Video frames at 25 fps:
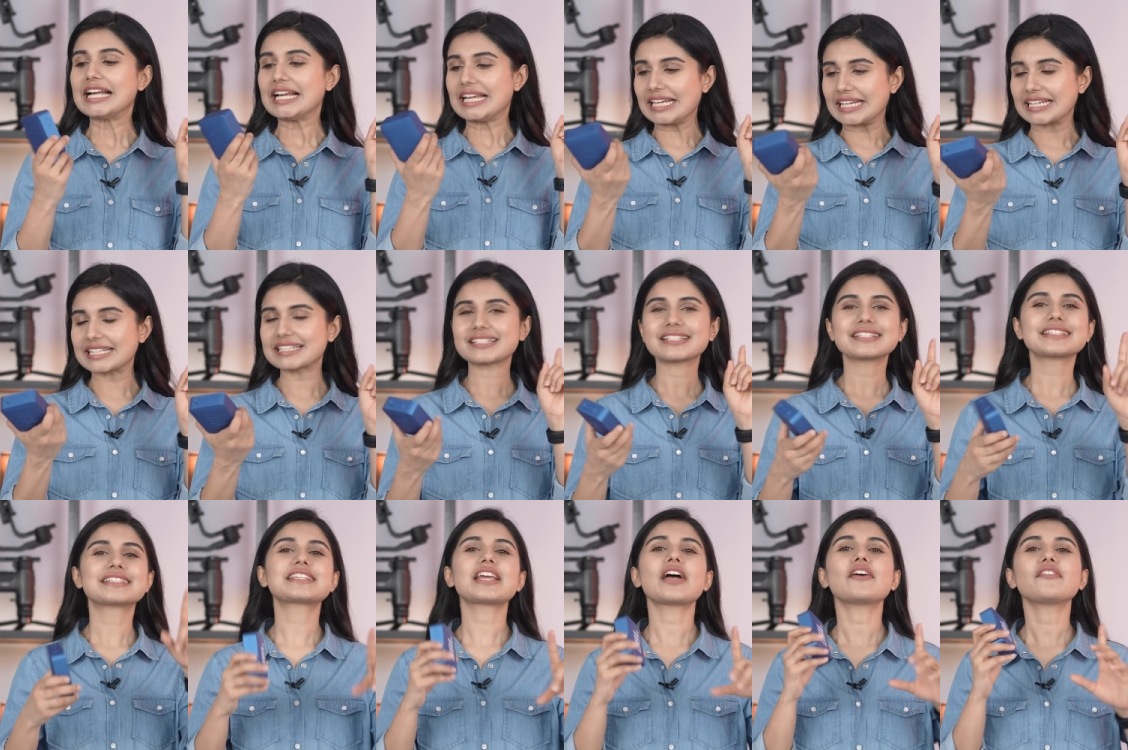
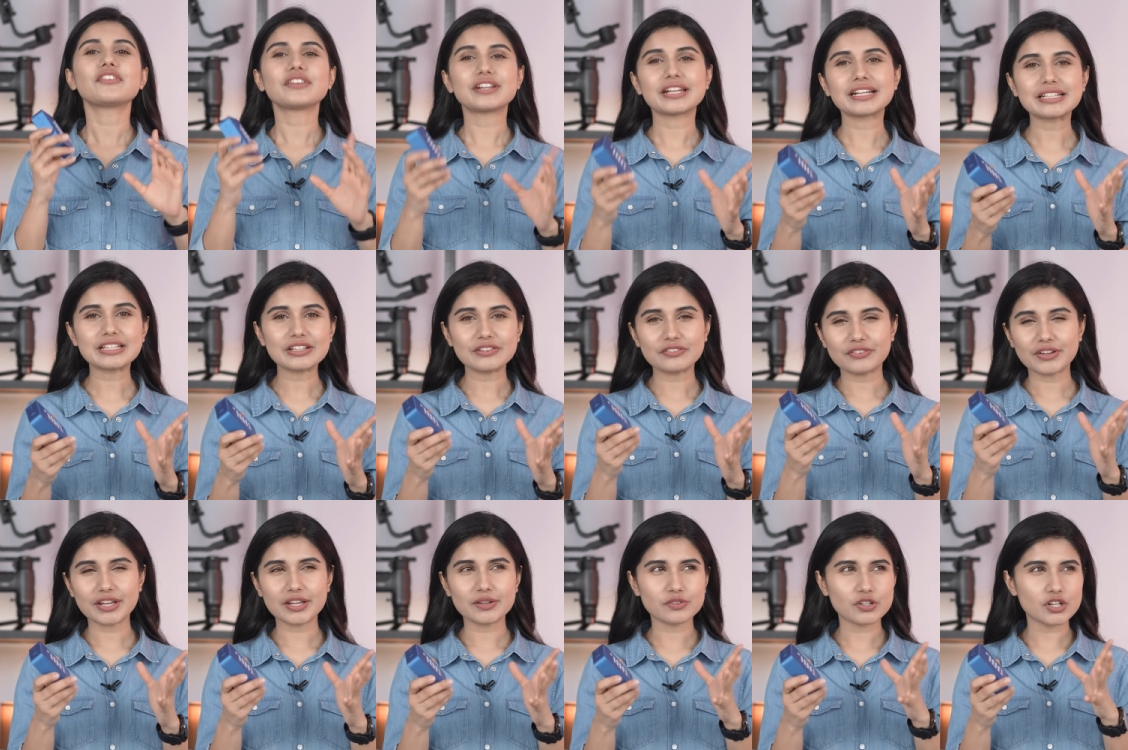It definitely
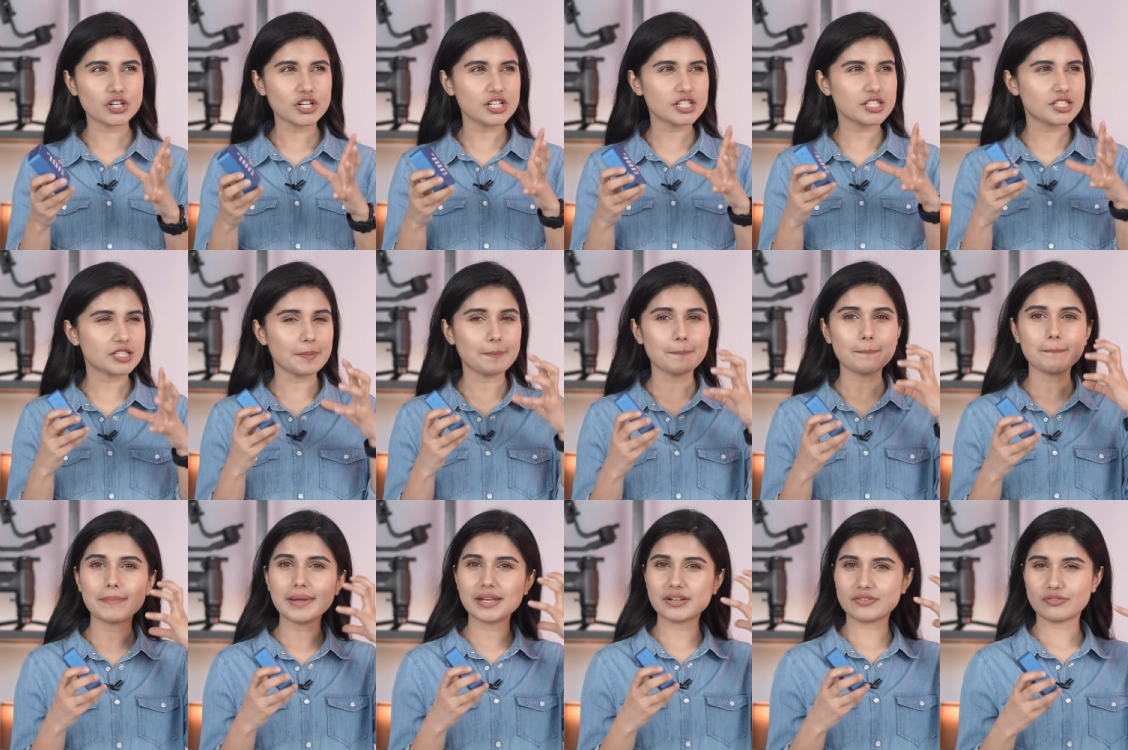favors
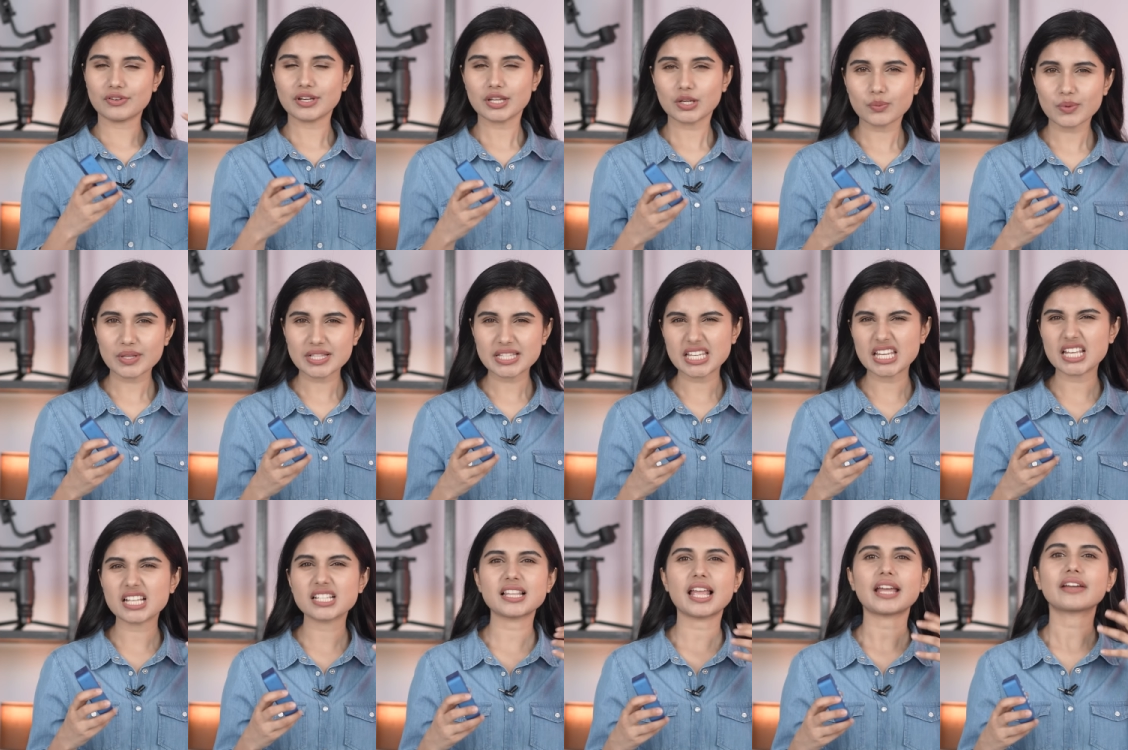
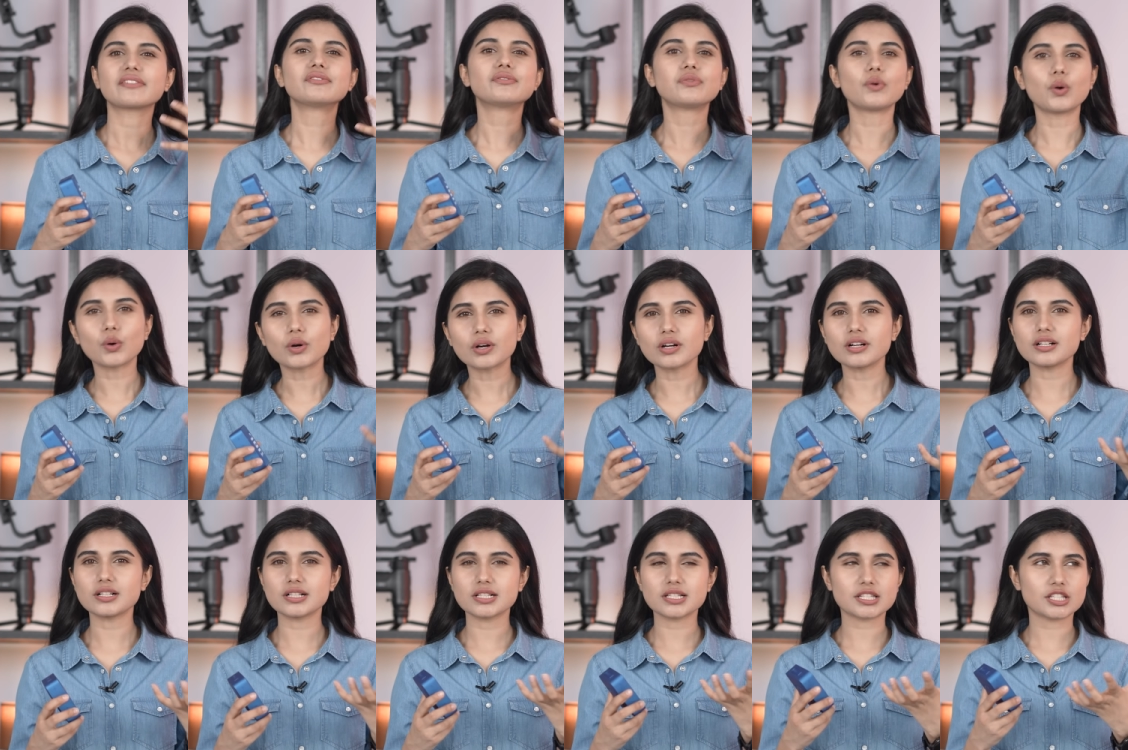mid-frequencies like
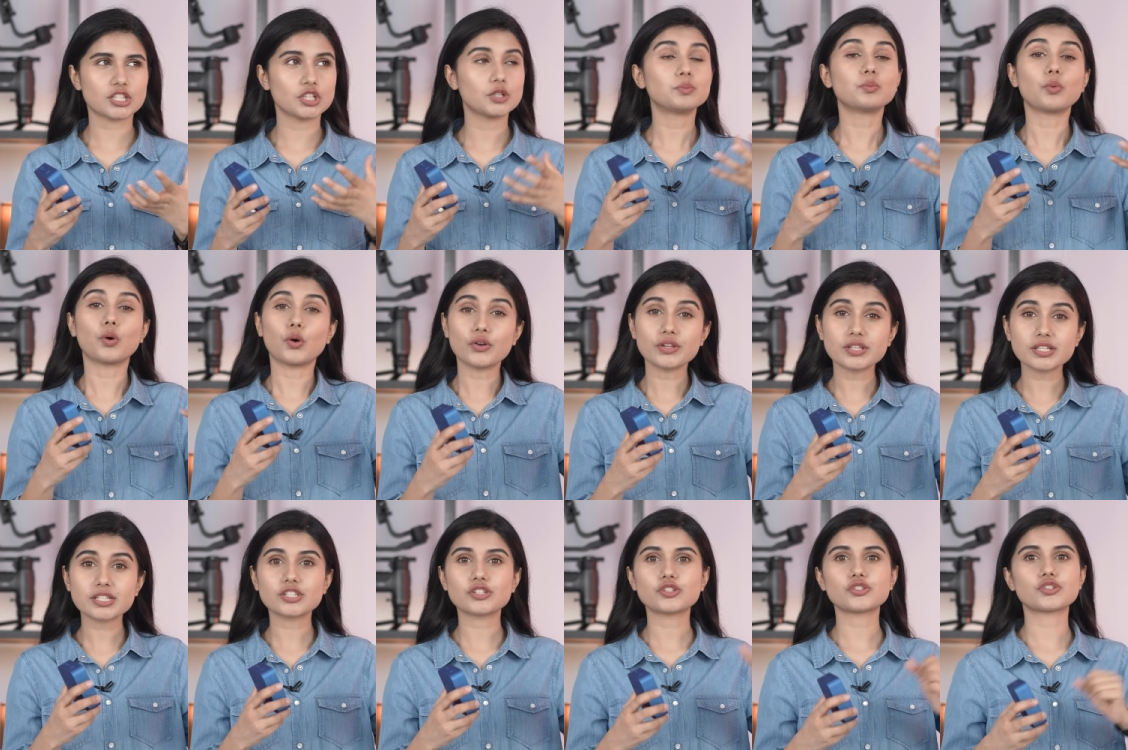vocals the
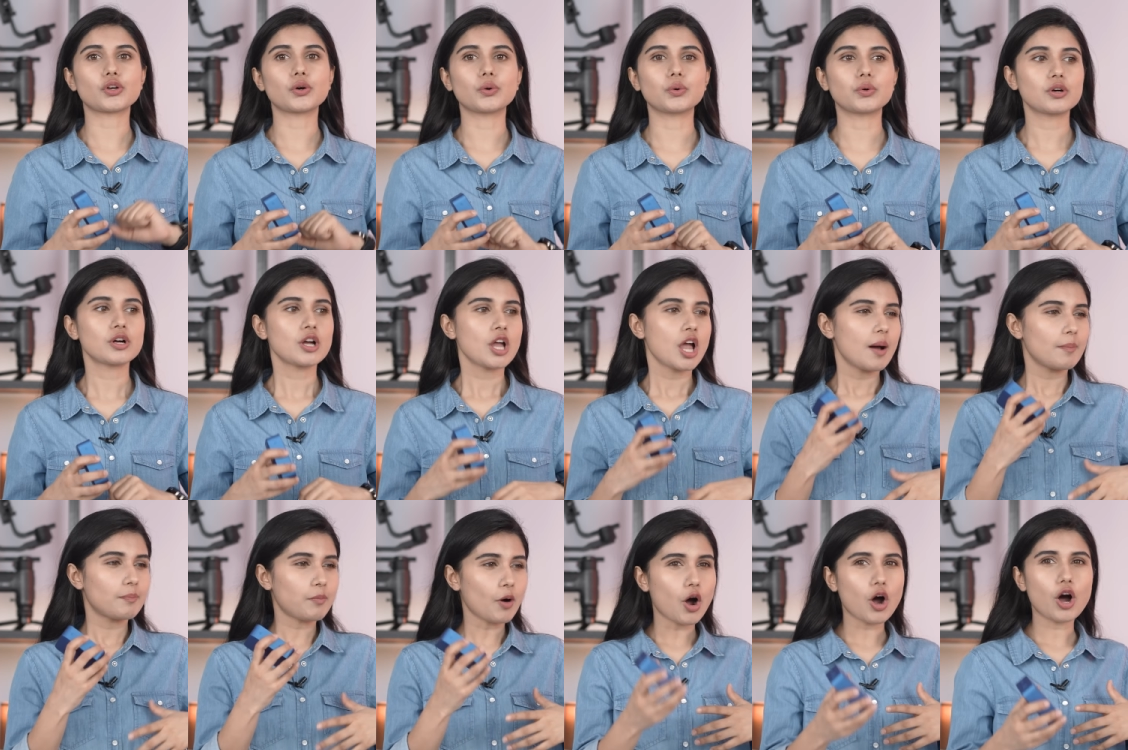most, so
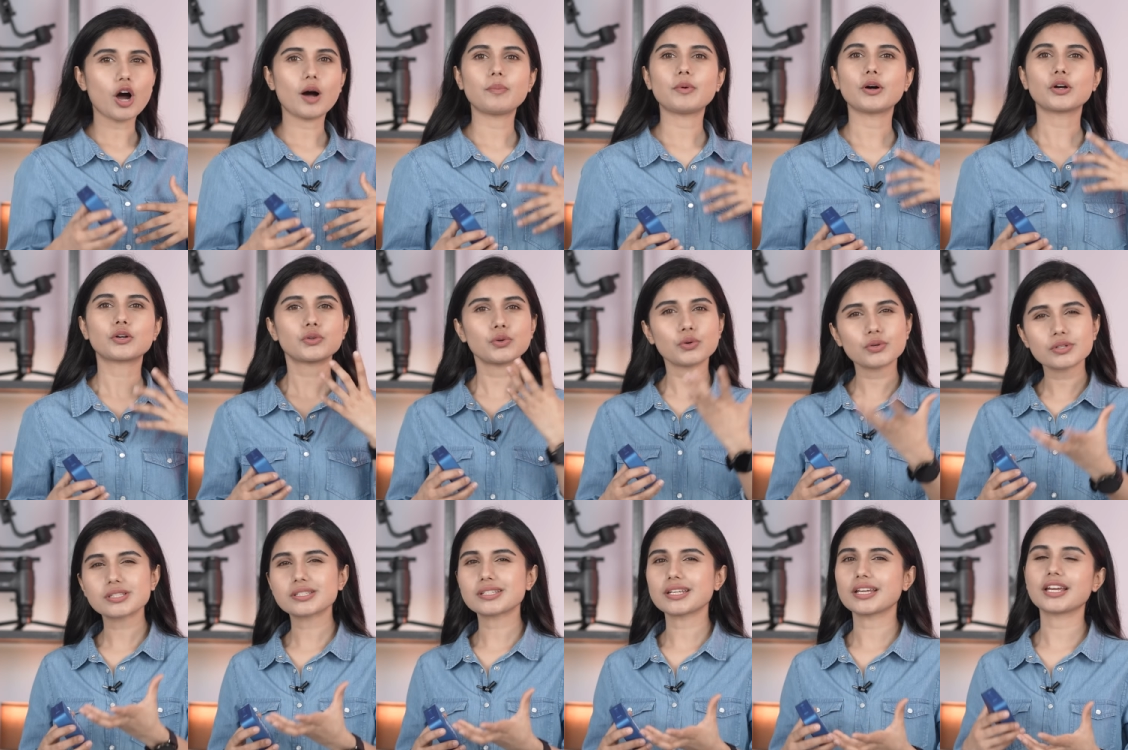pop,
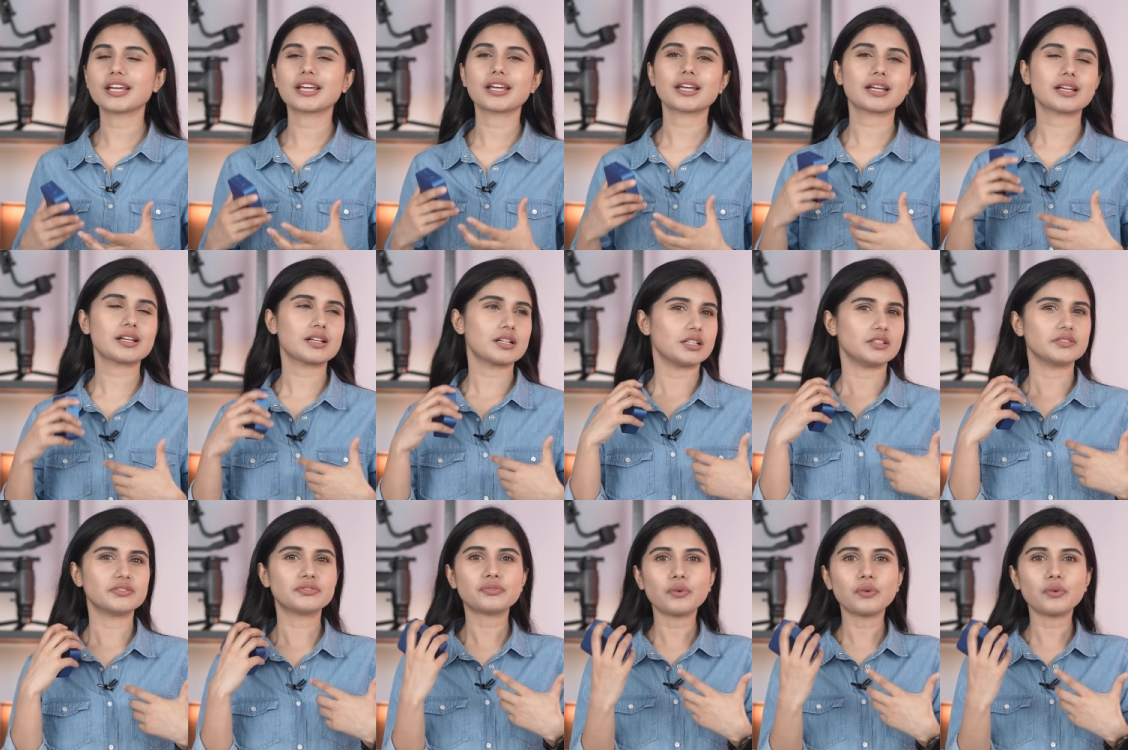acoustic,